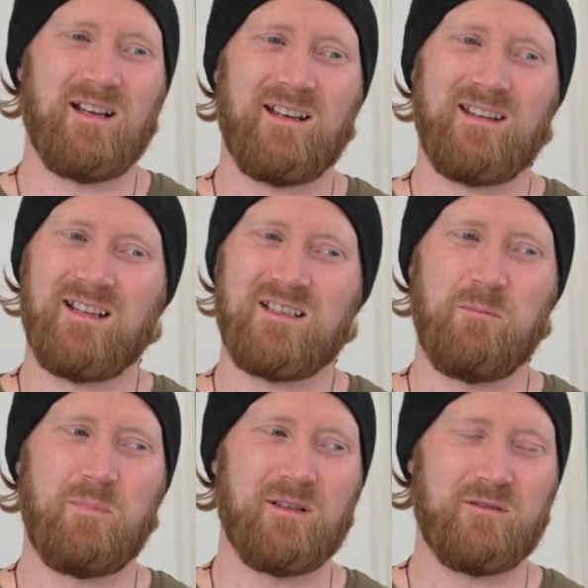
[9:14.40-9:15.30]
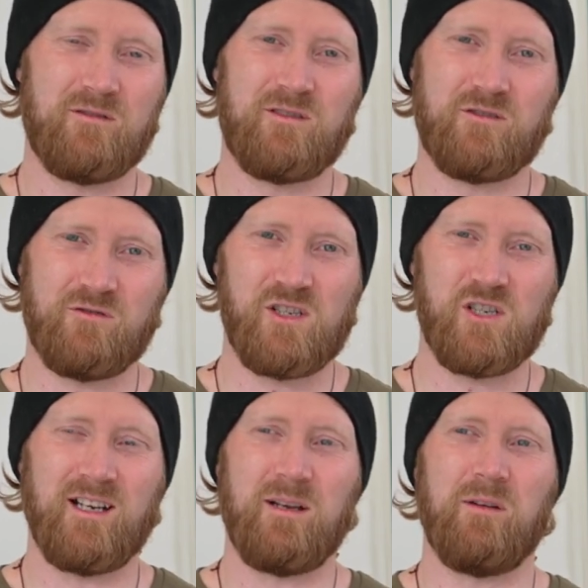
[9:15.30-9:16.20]
think it's a bit
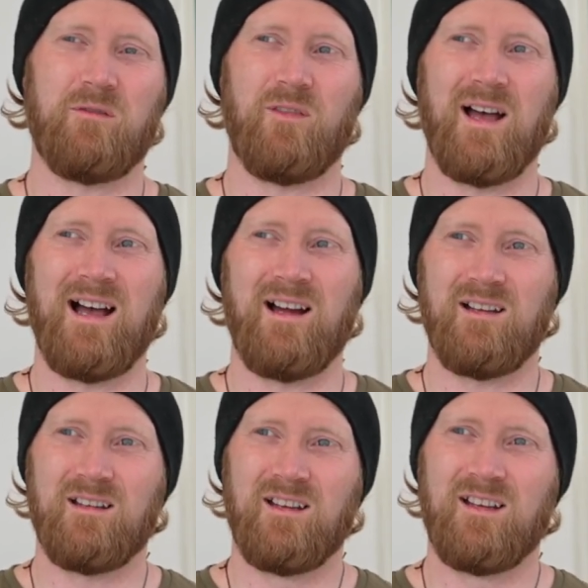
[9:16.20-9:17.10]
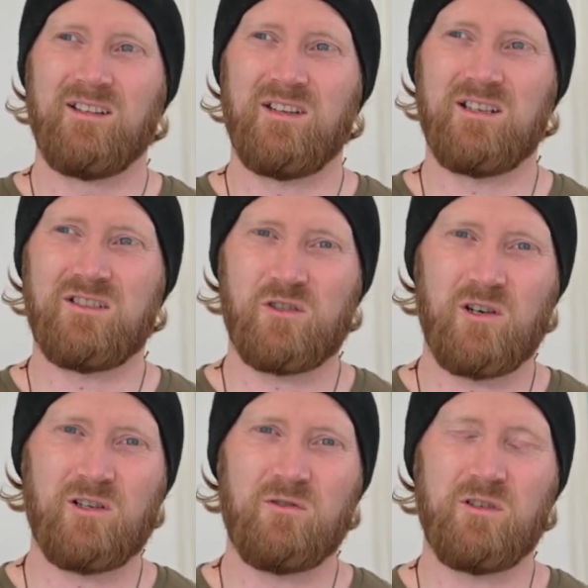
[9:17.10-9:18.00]
stretching it a bit far. The
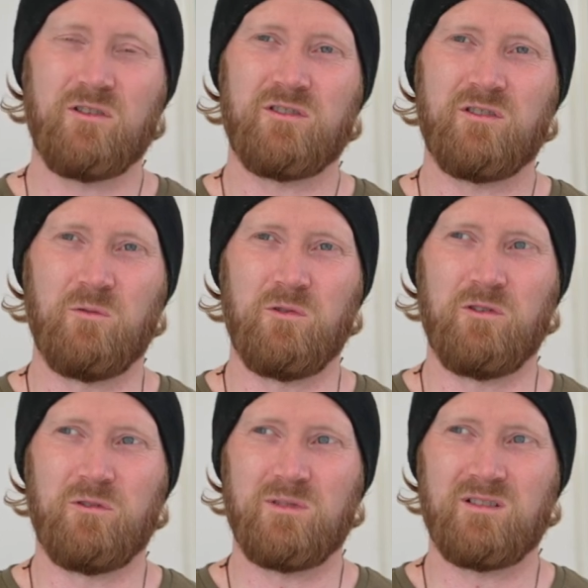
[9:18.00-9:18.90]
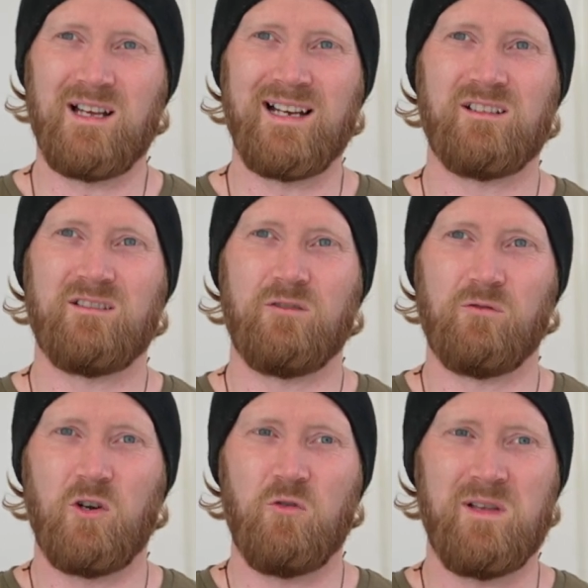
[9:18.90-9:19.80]
historical use of the word was like the
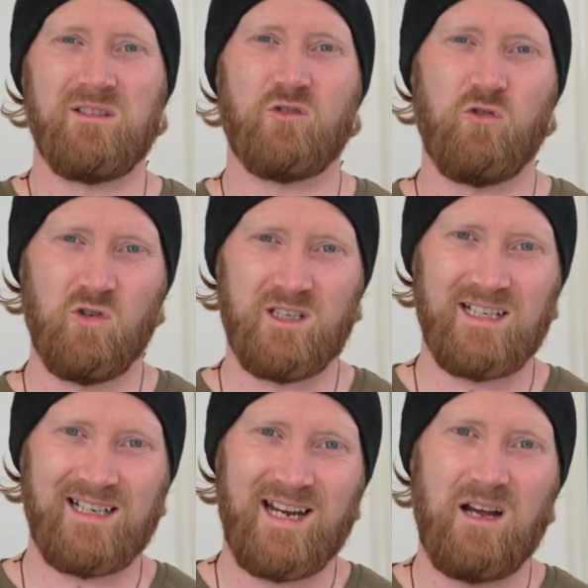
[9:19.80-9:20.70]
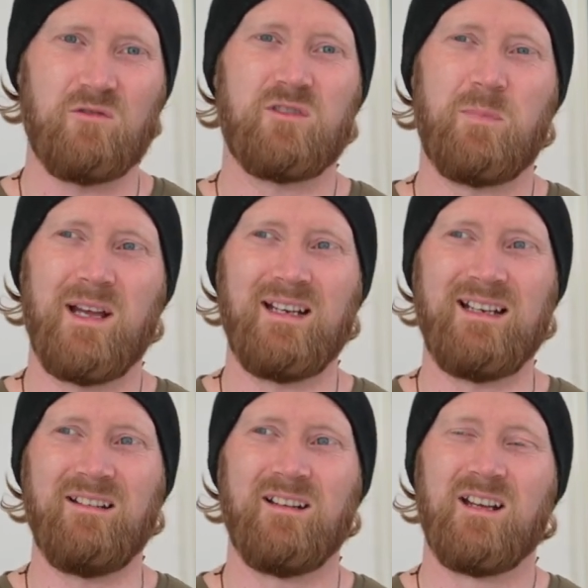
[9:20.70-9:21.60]
Romans calling the Celts
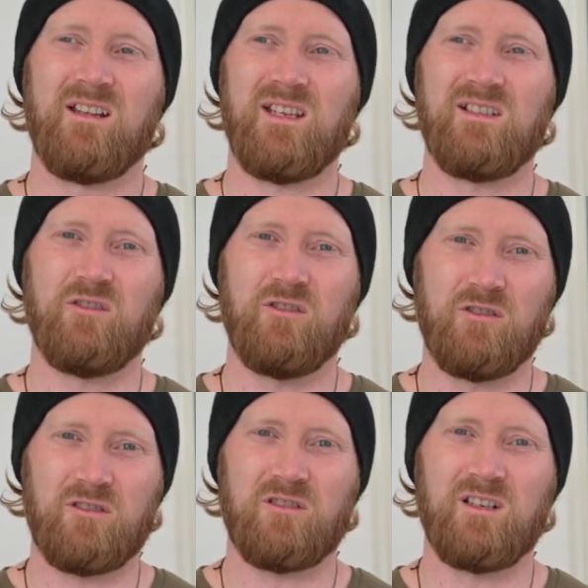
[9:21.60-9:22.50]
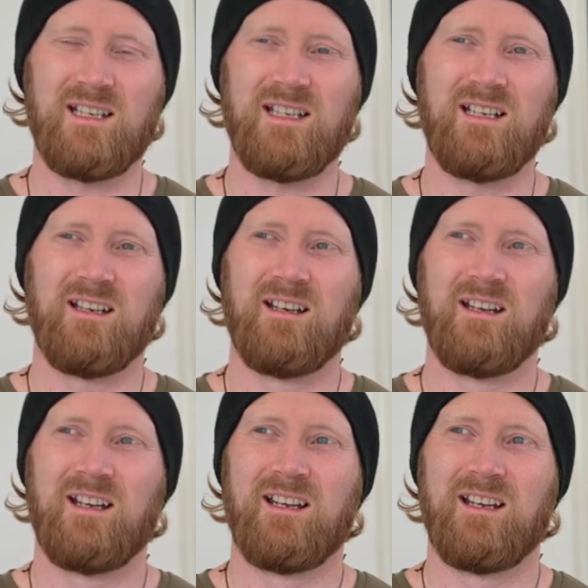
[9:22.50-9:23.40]
pagan, these earthly
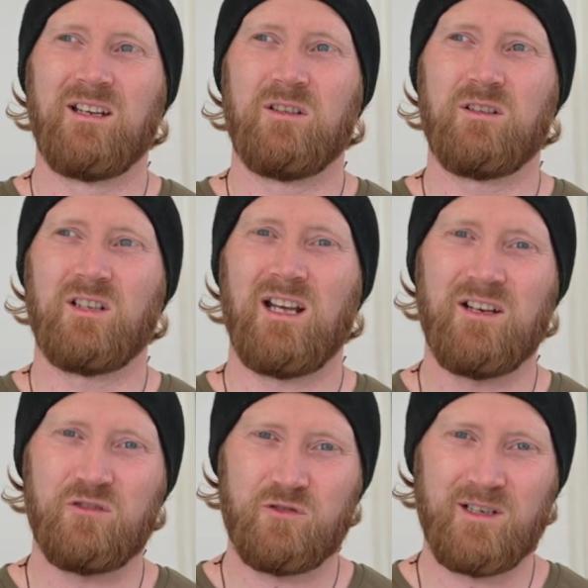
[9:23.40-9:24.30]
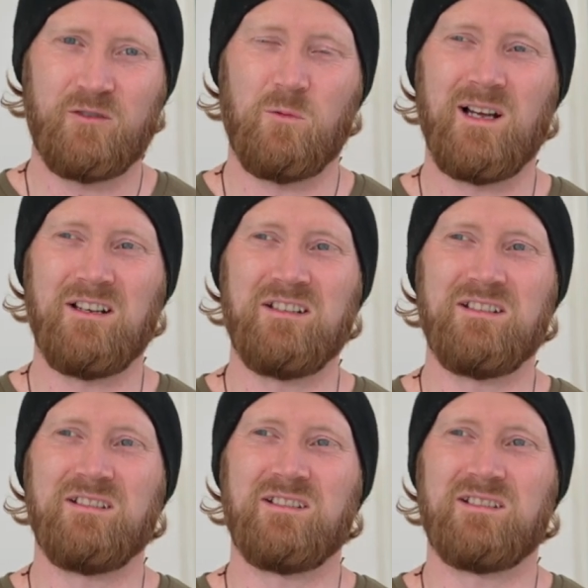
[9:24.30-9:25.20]
country
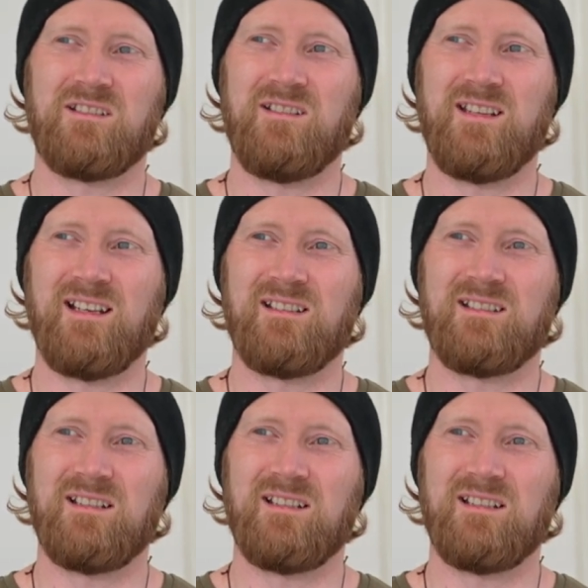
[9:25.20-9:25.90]
dwellers that